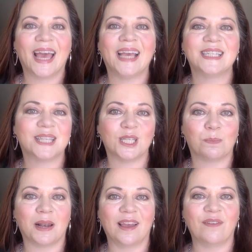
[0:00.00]
Is
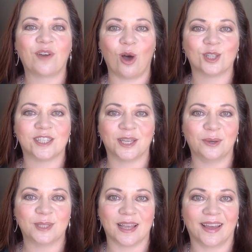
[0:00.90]
this belief costing
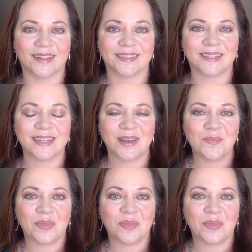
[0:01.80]
you sales?